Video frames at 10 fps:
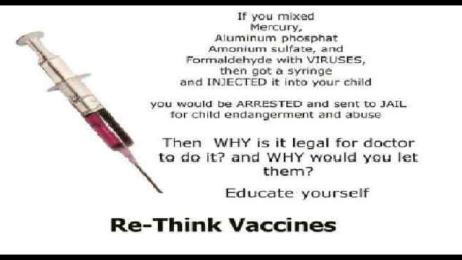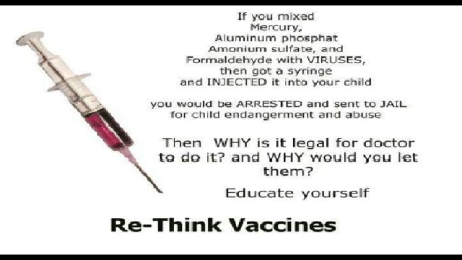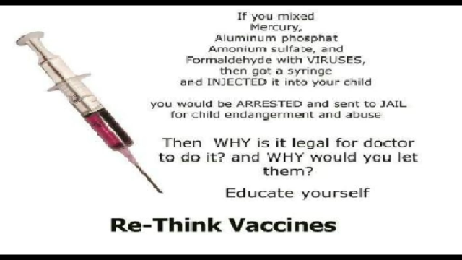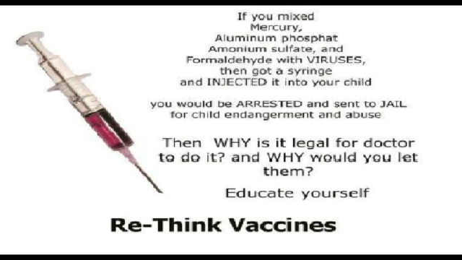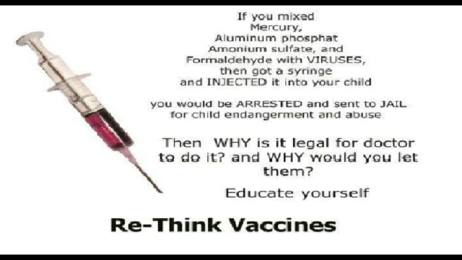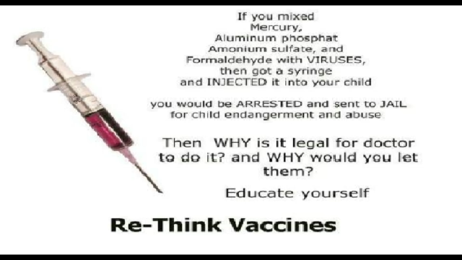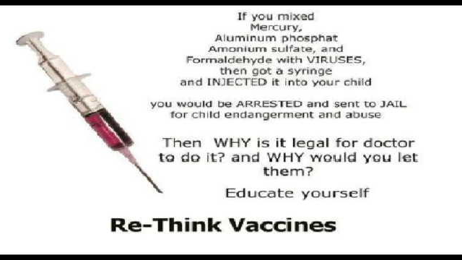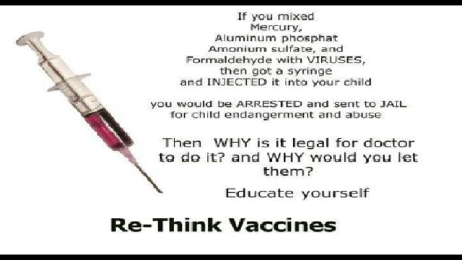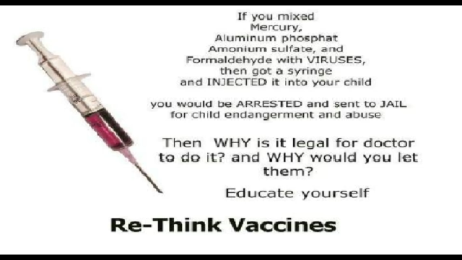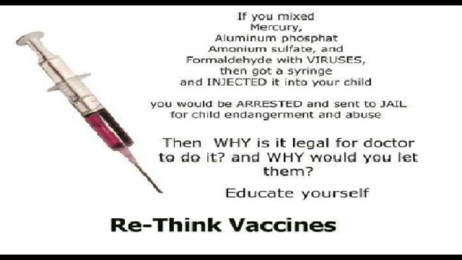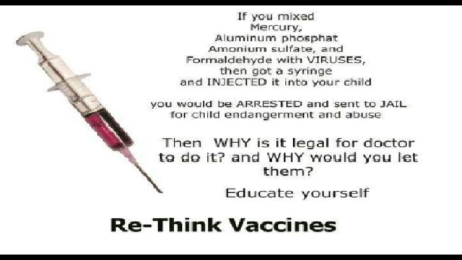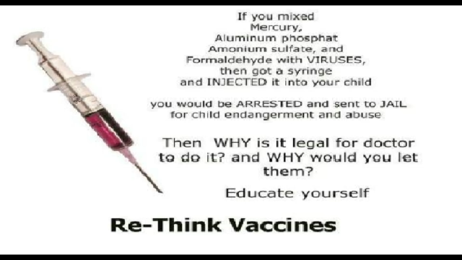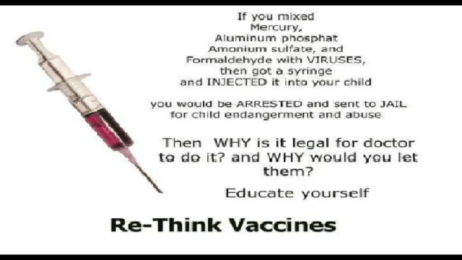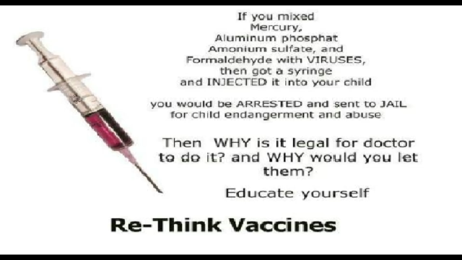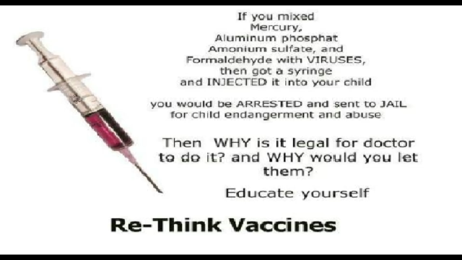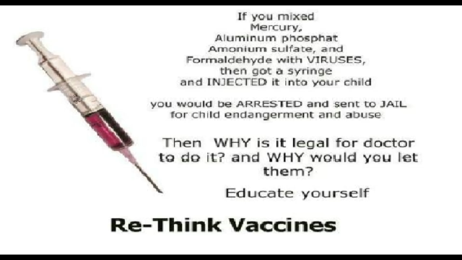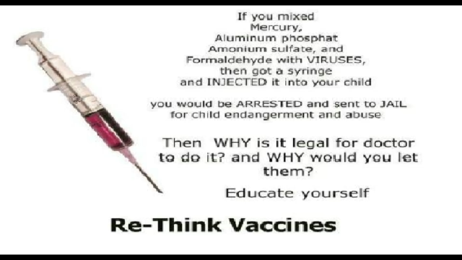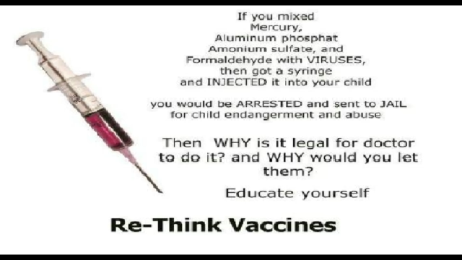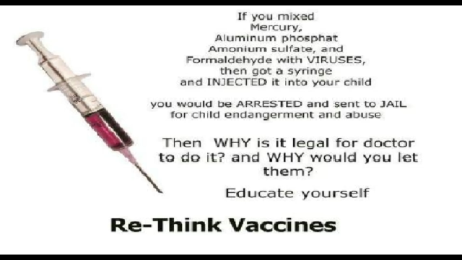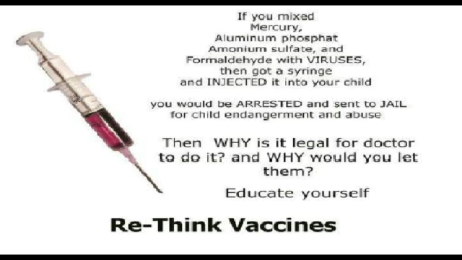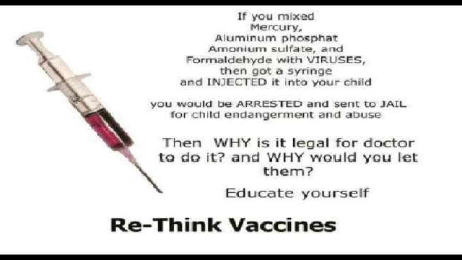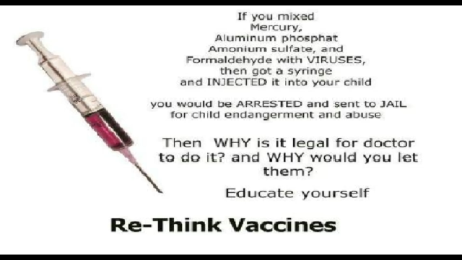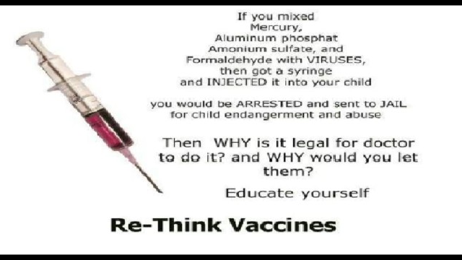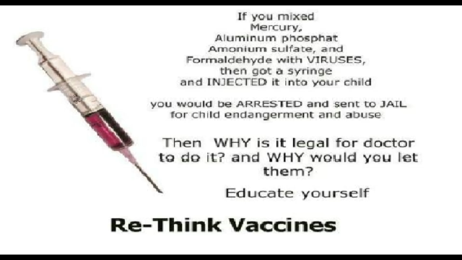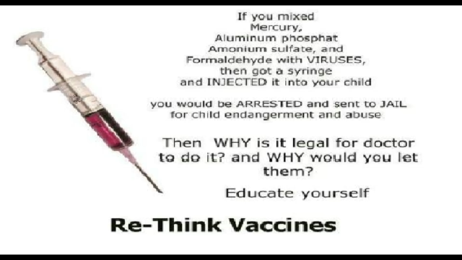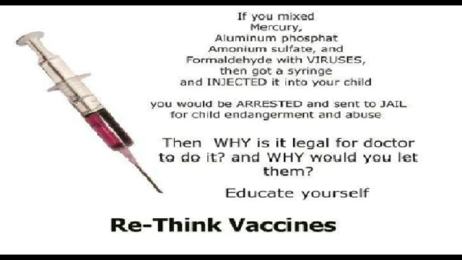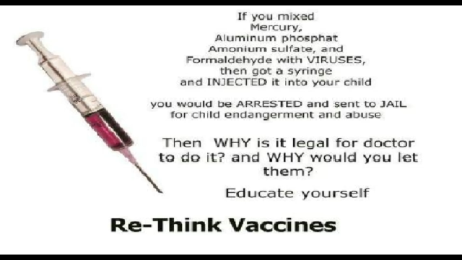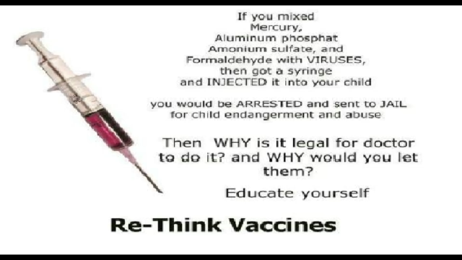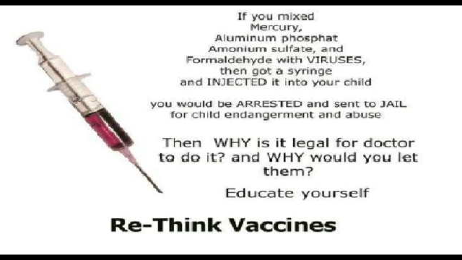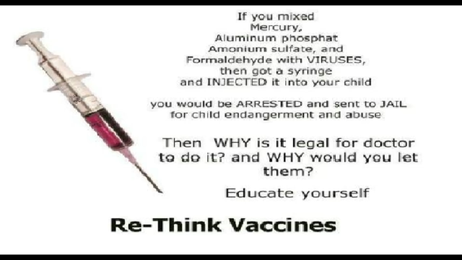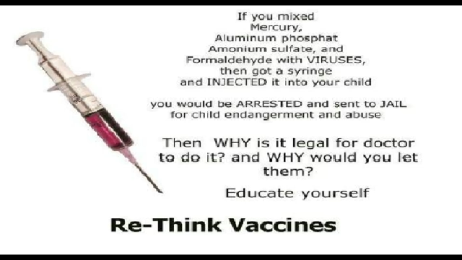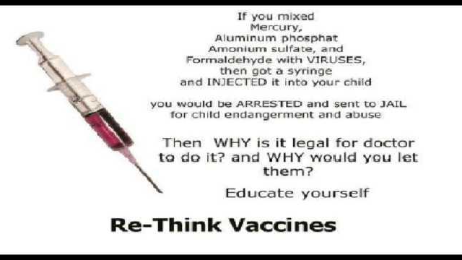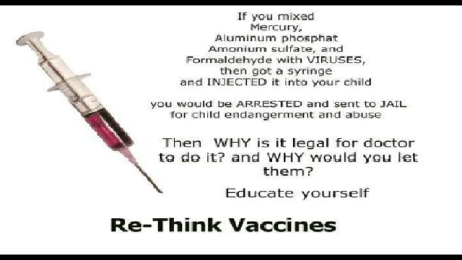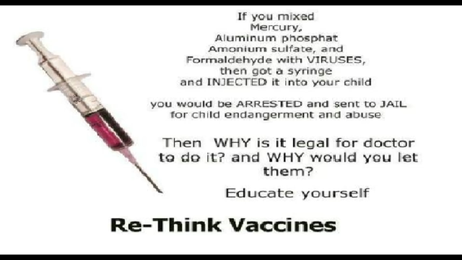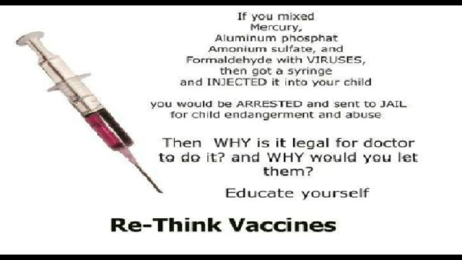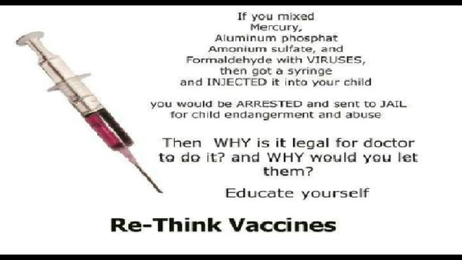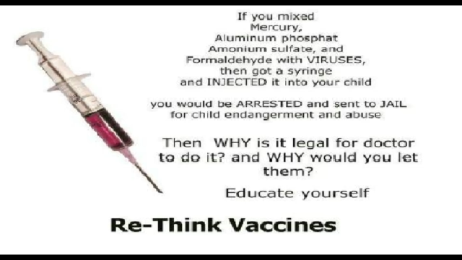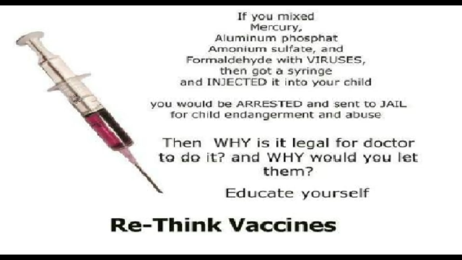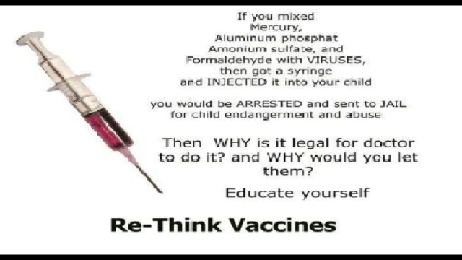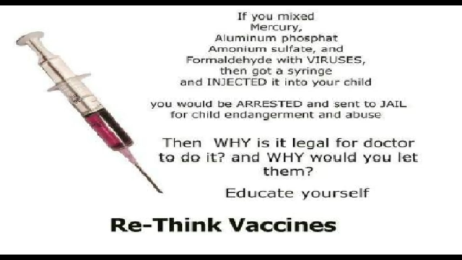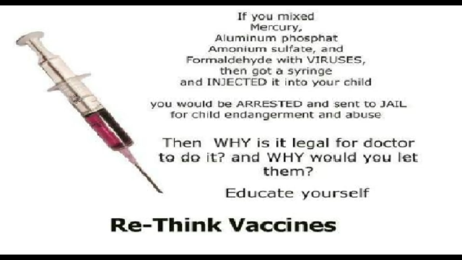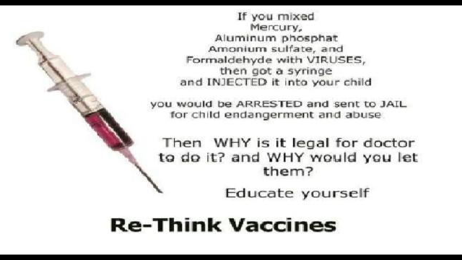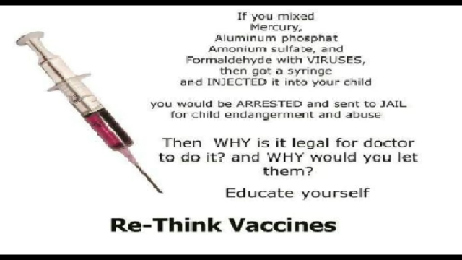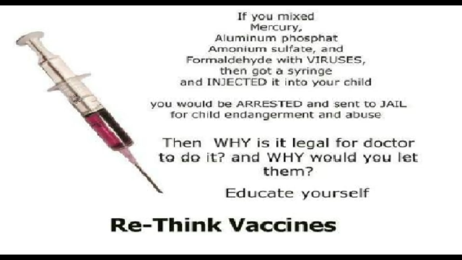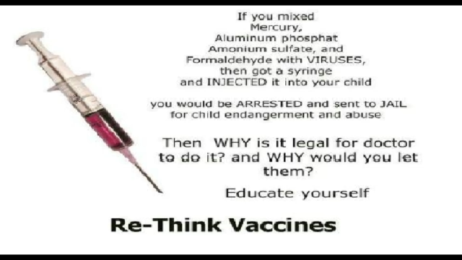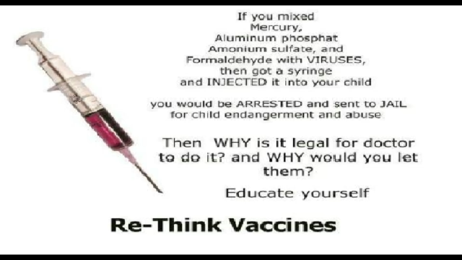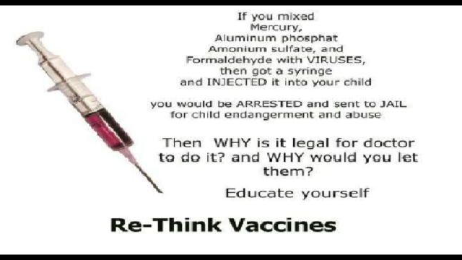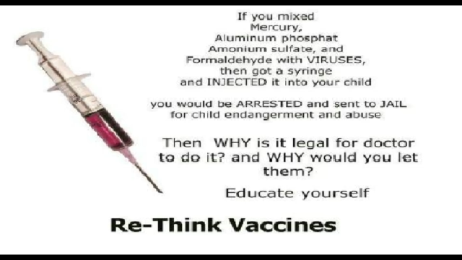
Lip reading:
Nobody's mouth can be seen.